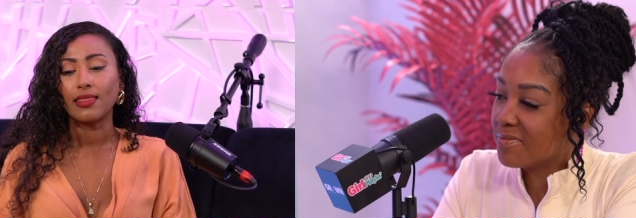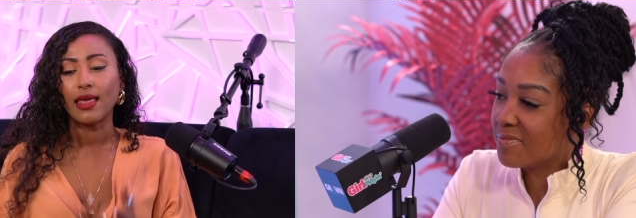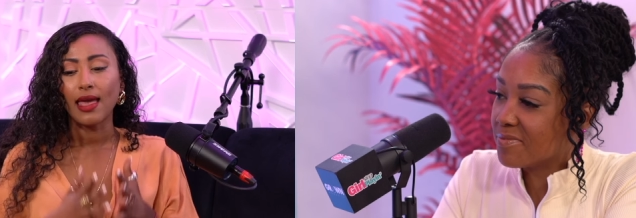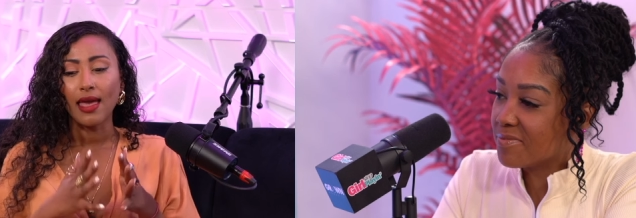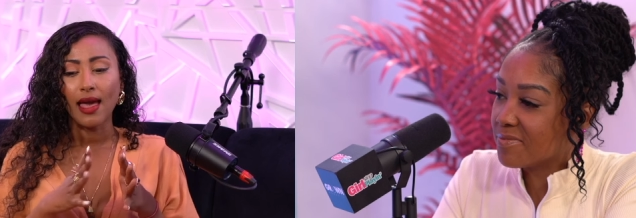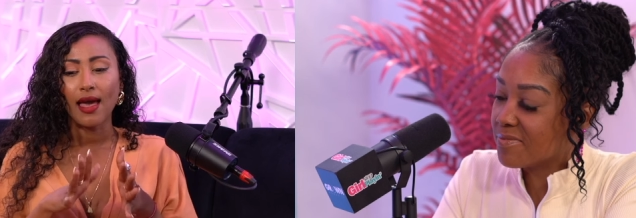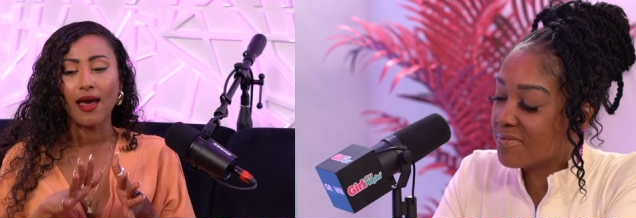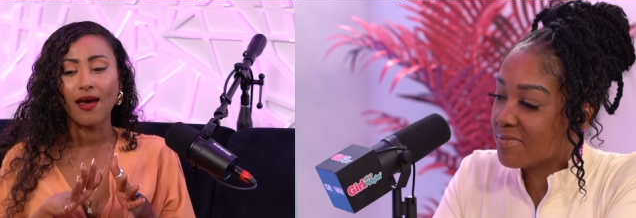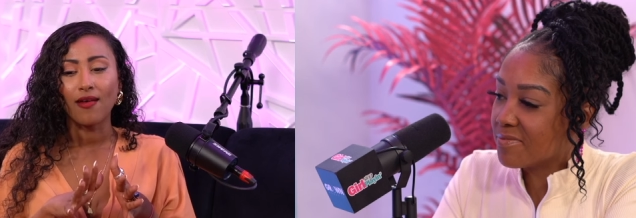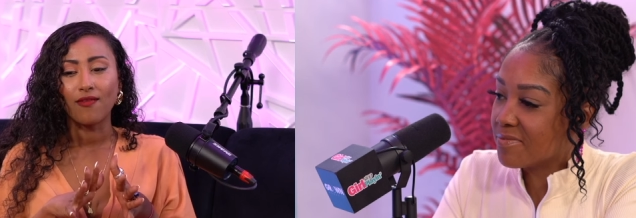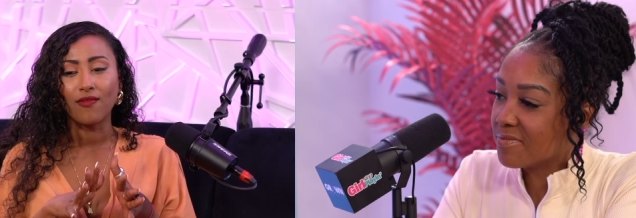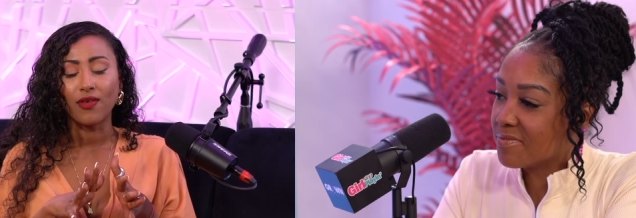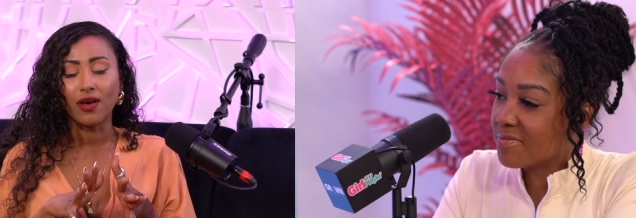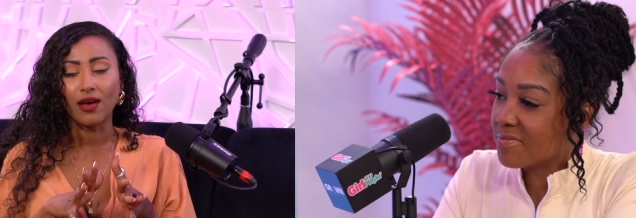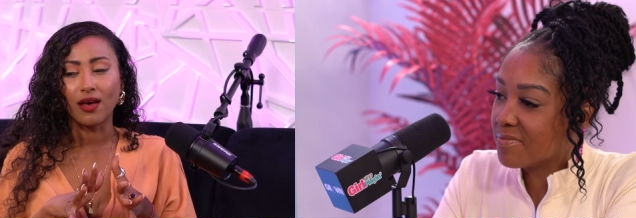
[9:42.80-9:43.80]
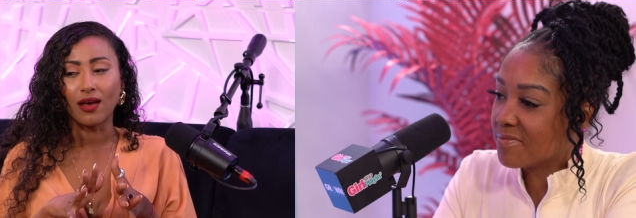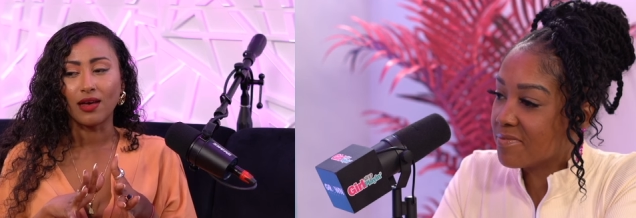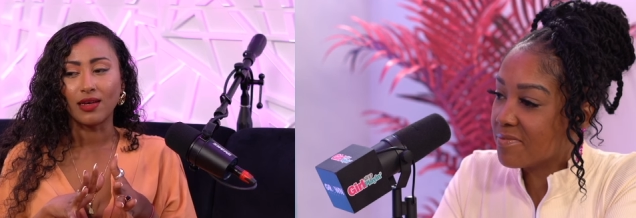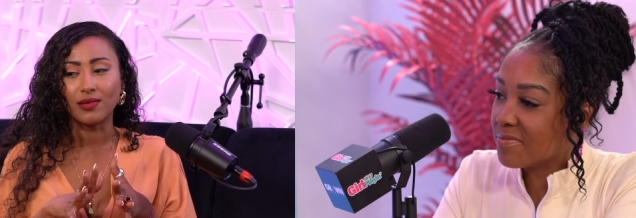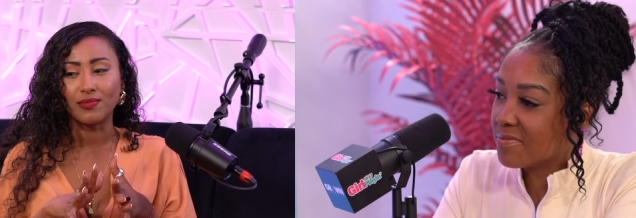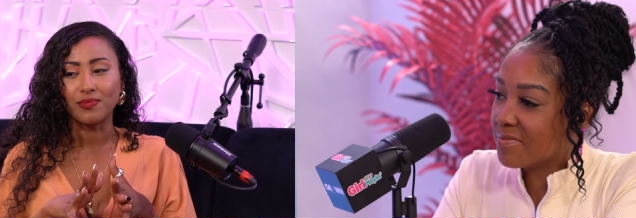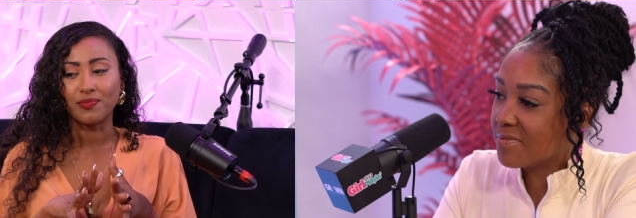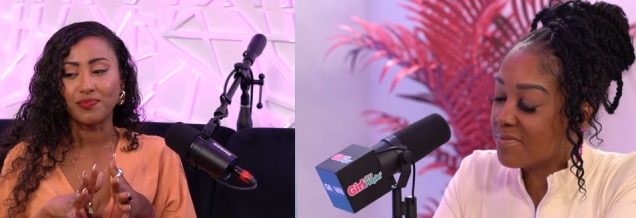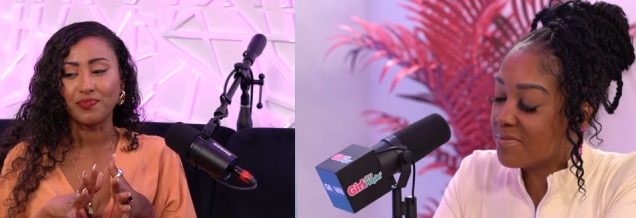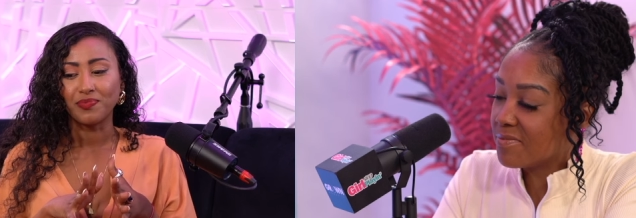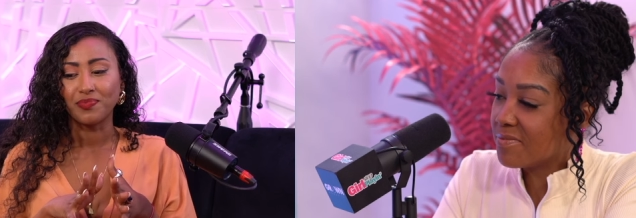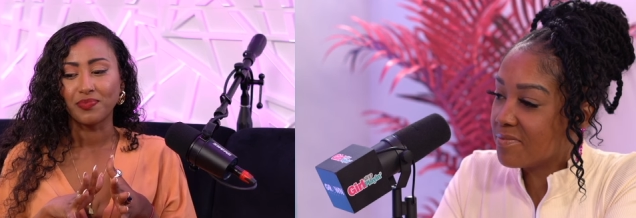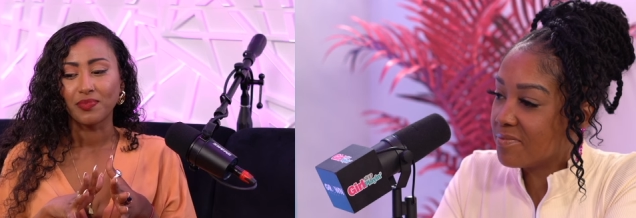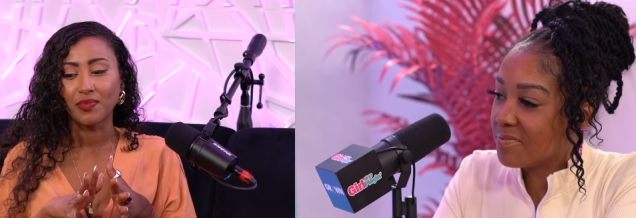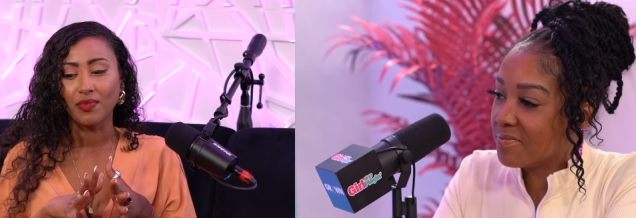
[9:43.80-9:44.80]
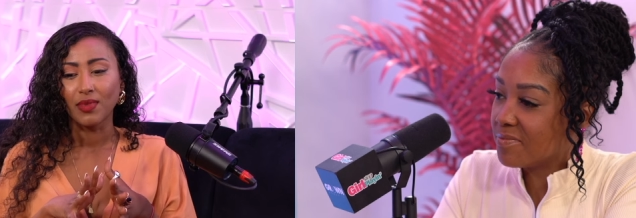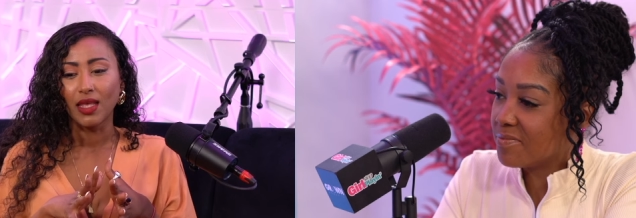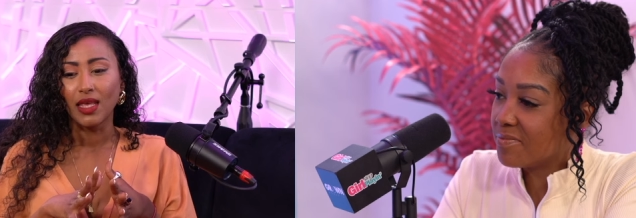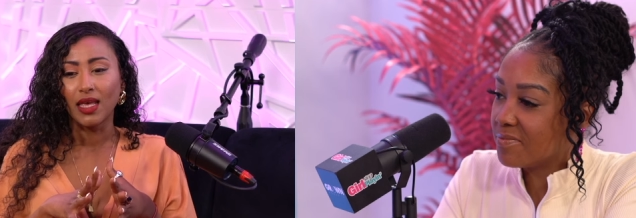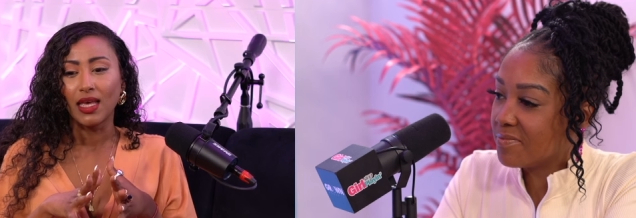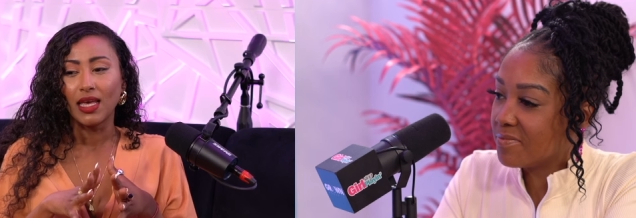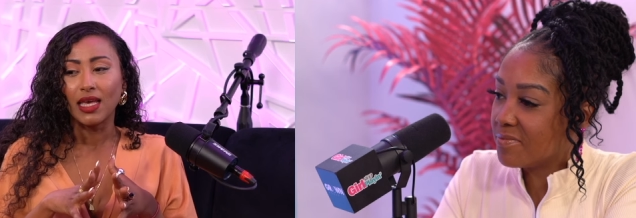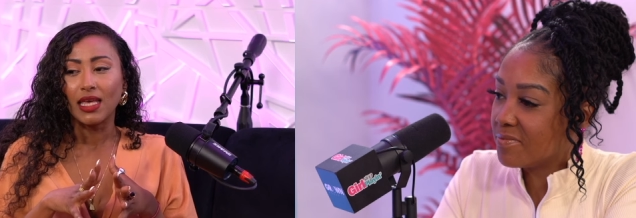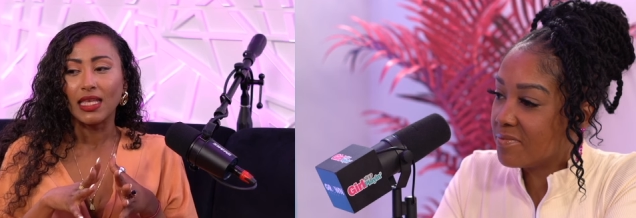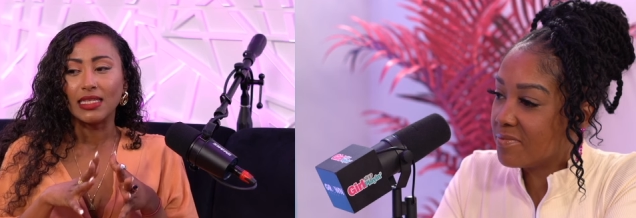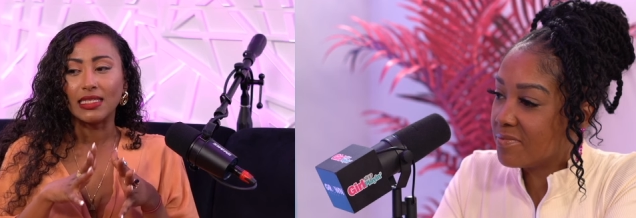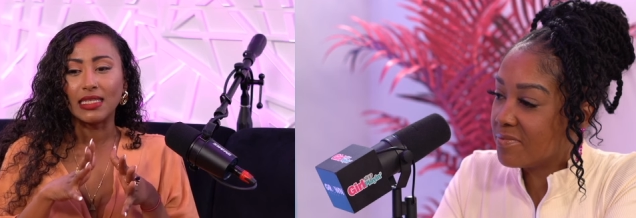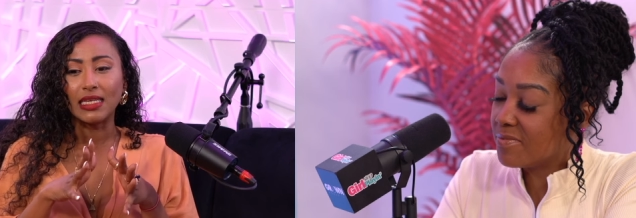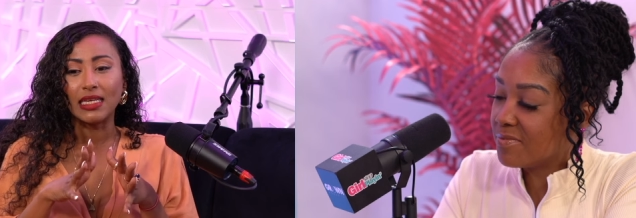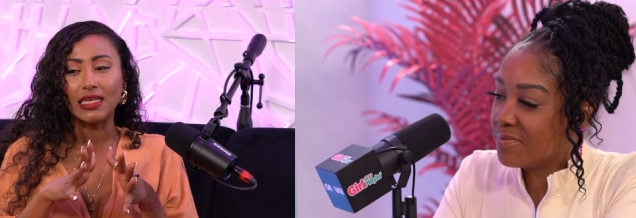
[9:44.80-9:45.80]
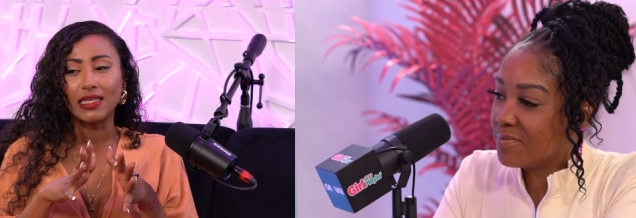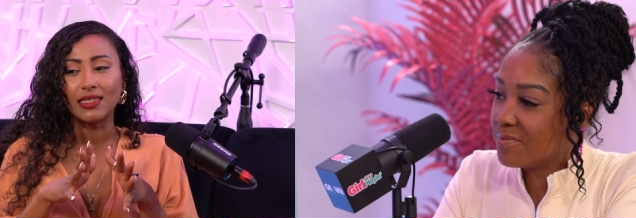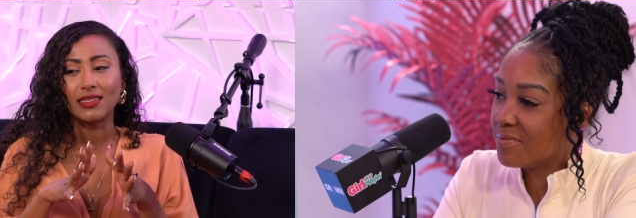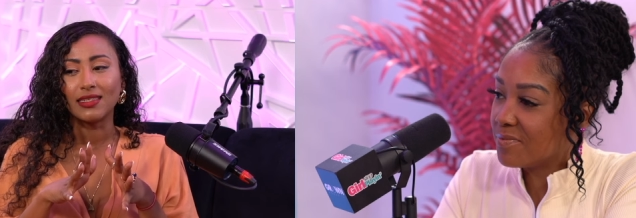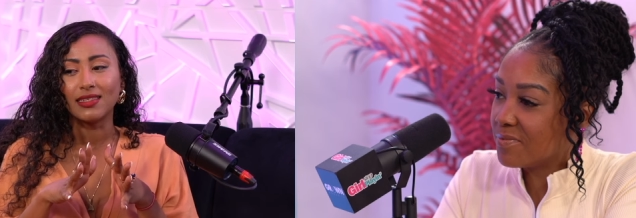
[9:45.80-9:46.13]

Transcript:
Speaker 1: they have, um, see,